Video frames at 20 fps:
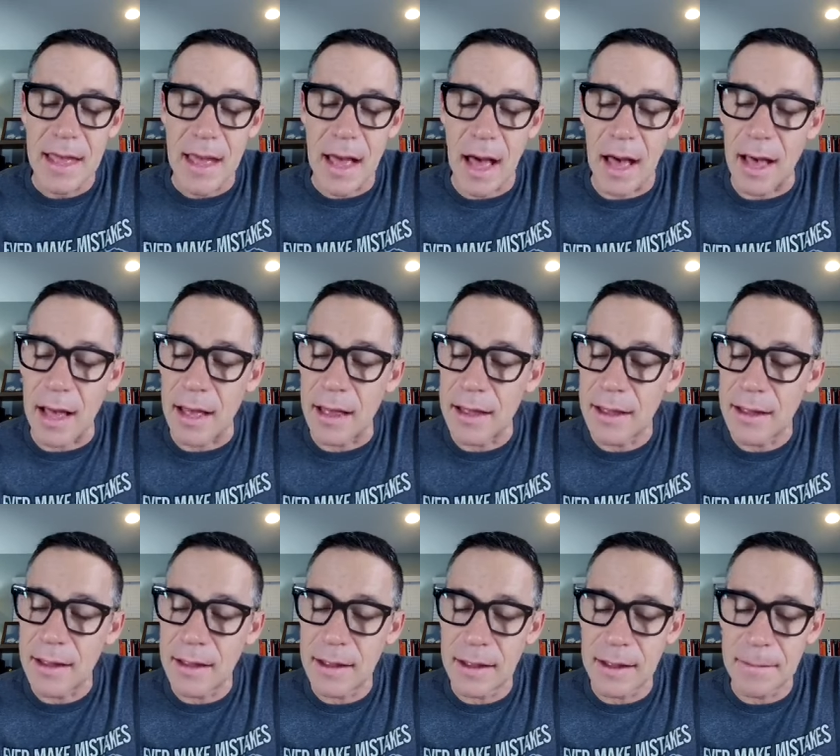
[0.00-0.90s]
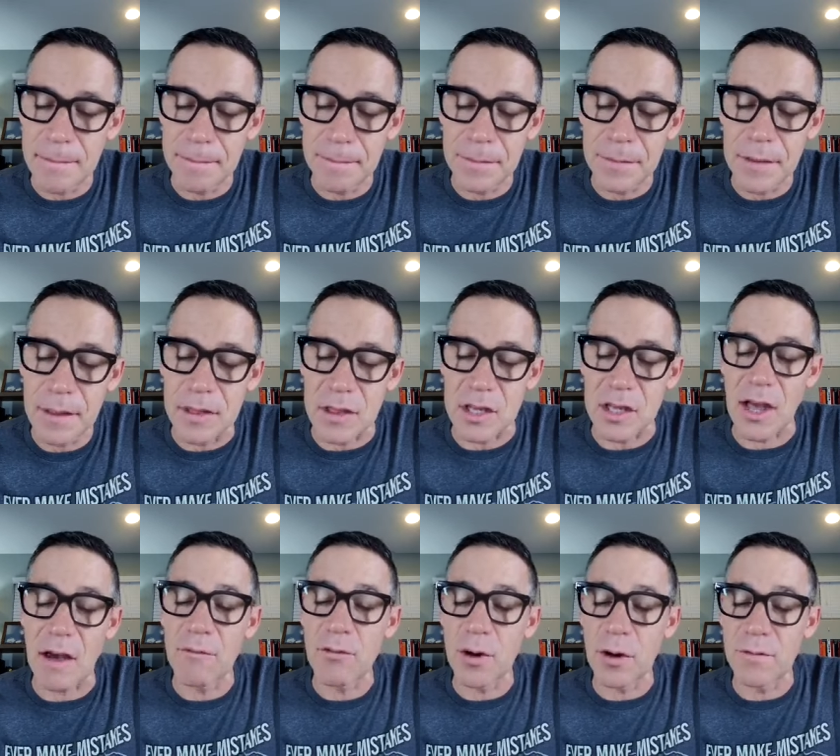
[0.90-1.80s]
the
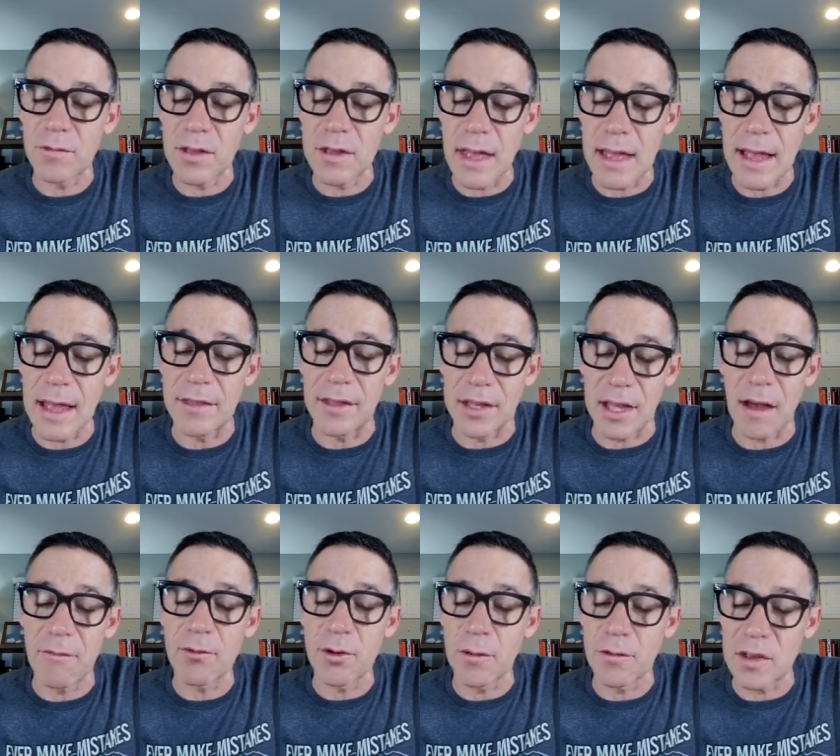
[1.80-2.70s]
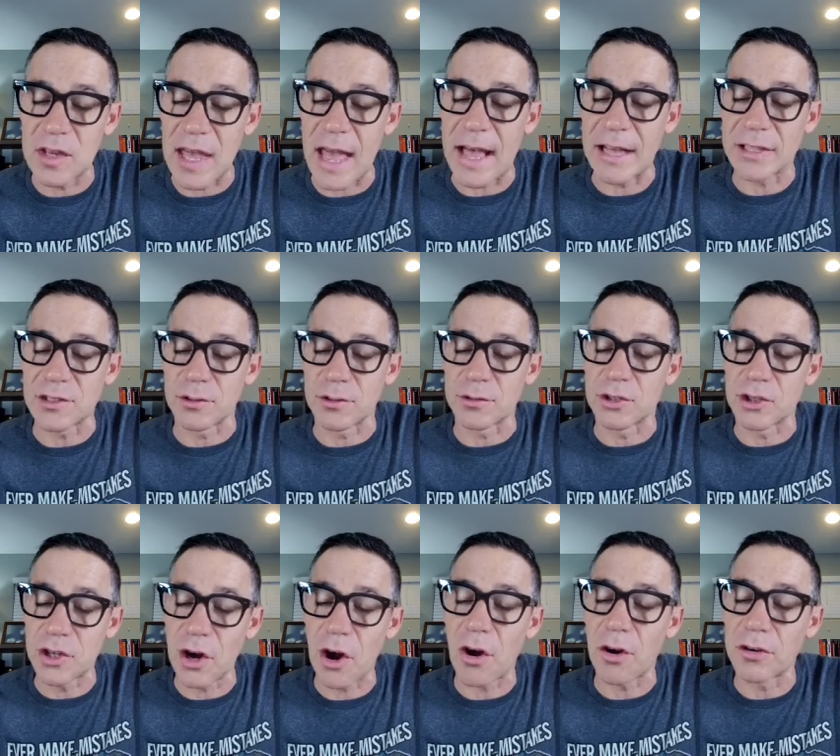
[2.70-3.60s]
governor of the castle,
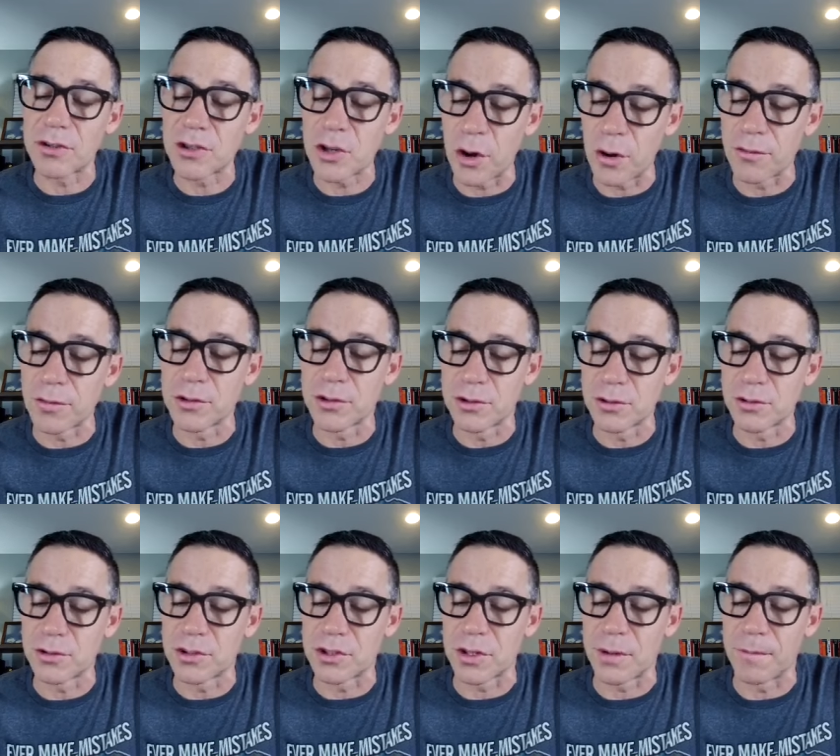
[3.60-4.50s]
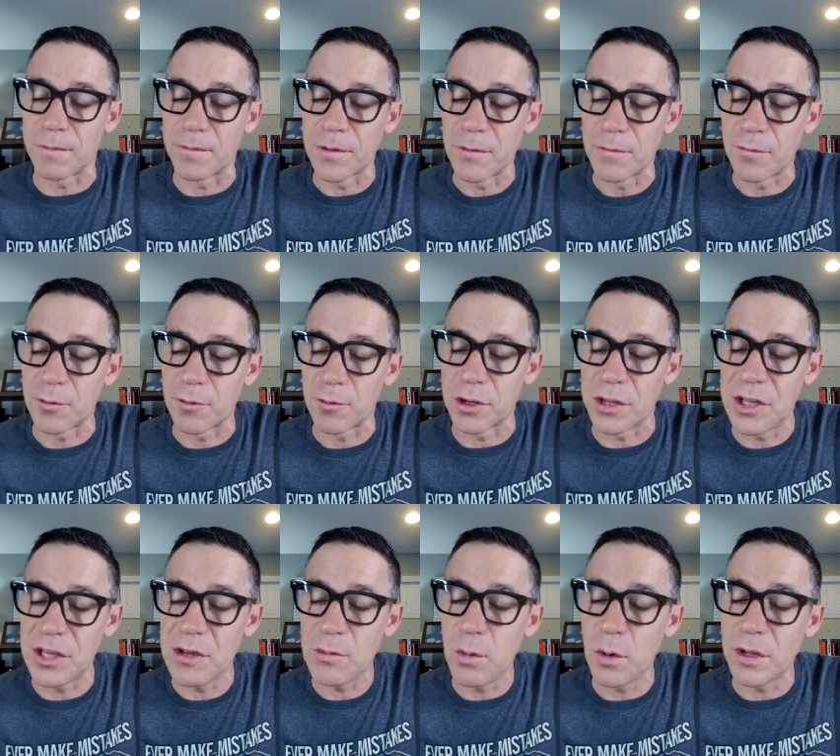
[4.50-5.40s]
charge over Jerusalem, for
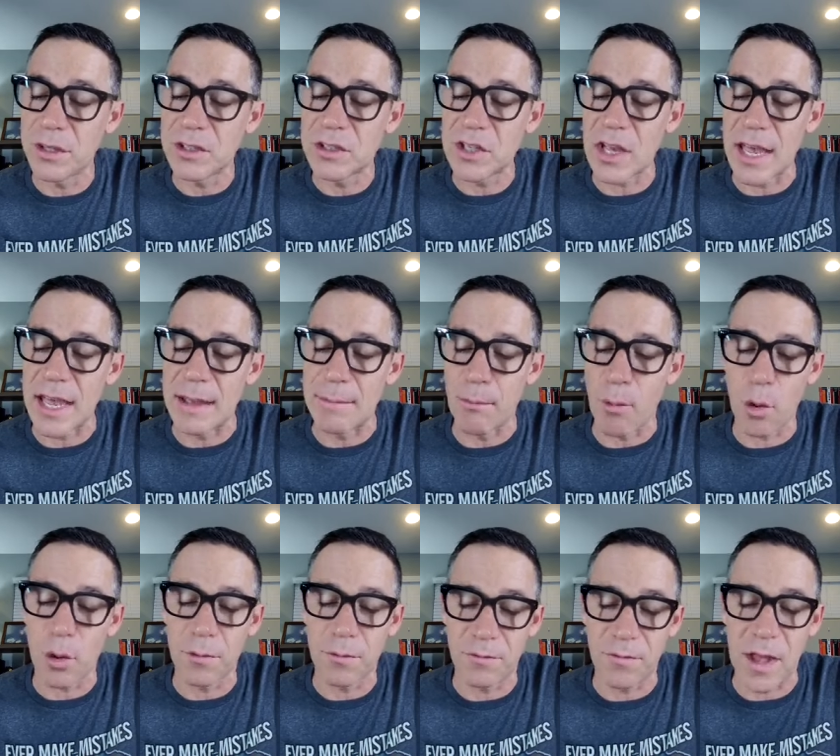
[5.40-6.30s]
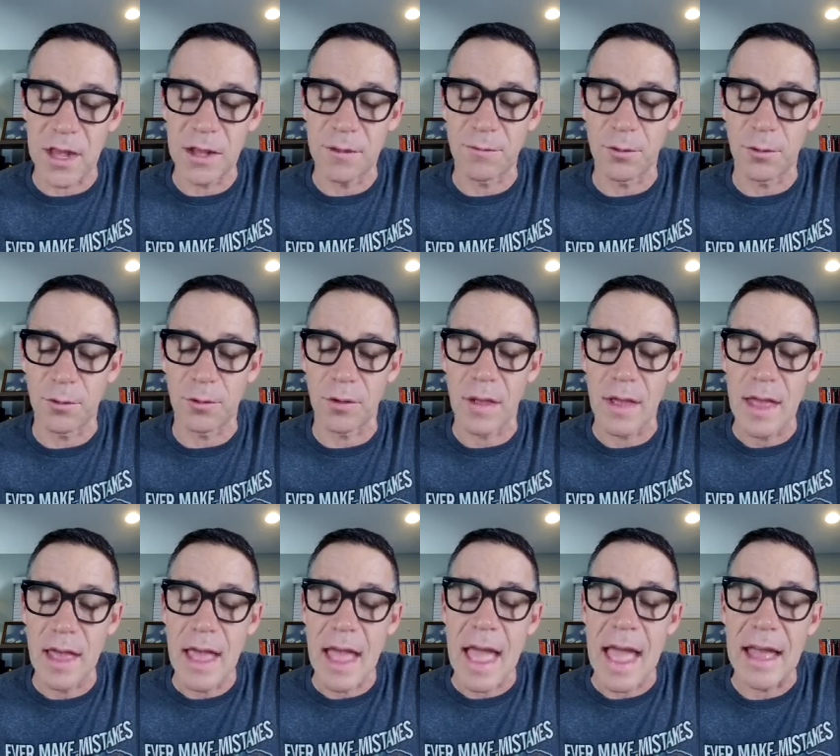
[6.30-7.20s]
he was a more faithful
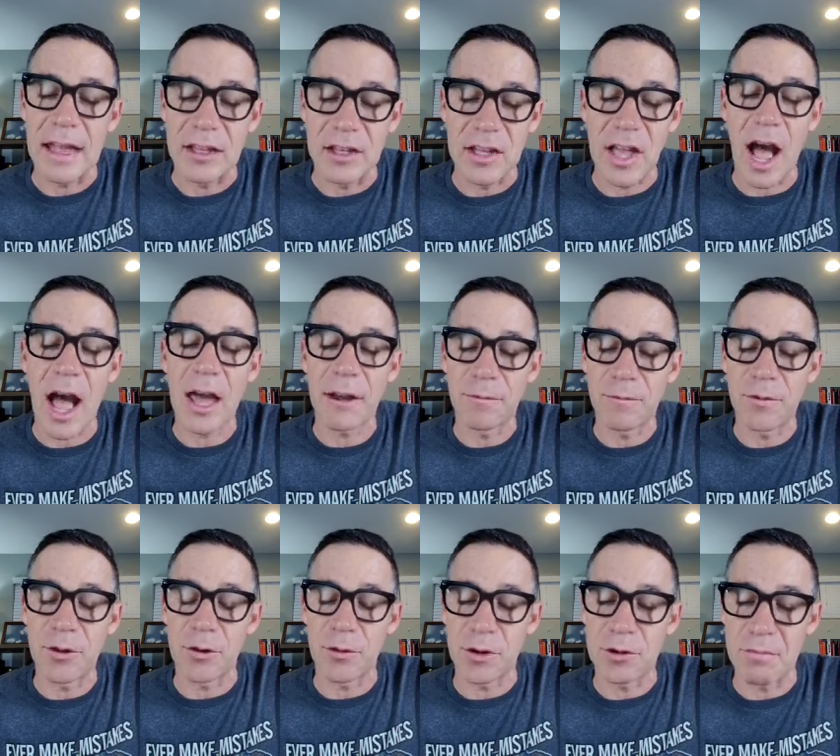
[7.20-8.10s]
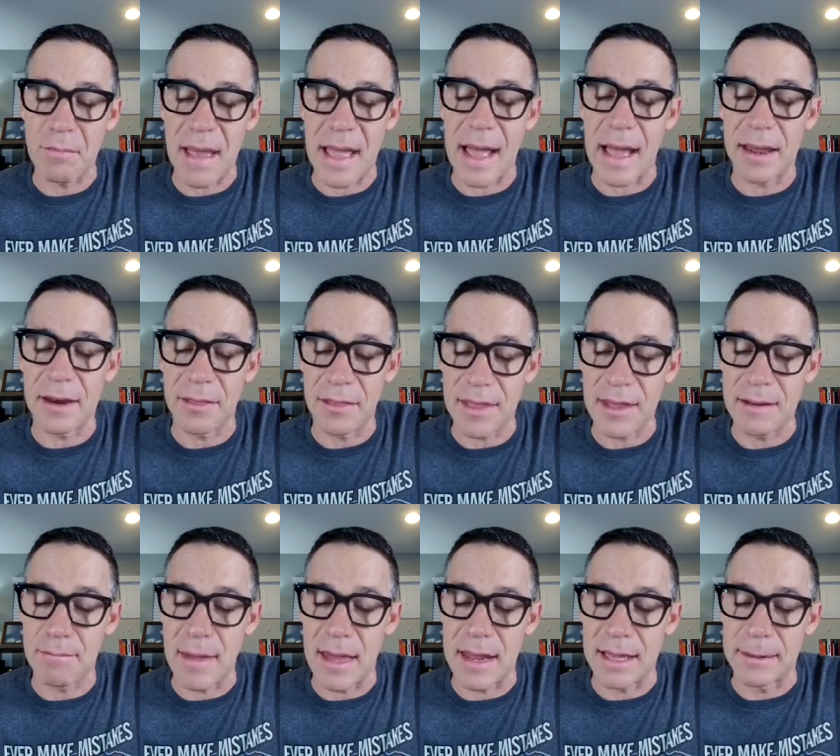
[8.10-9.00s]
and God-fearing man than
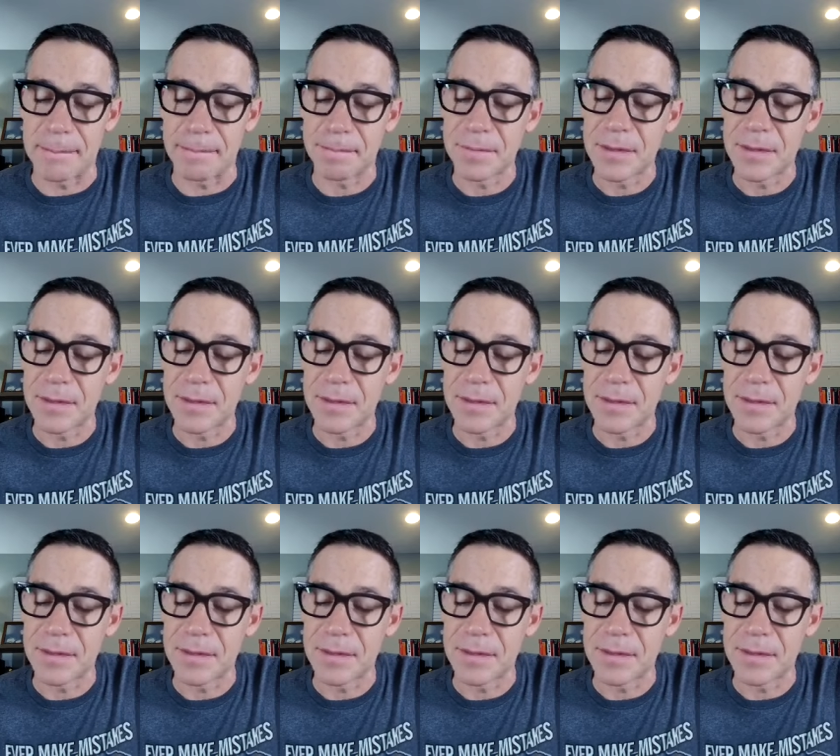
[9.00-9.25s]
many.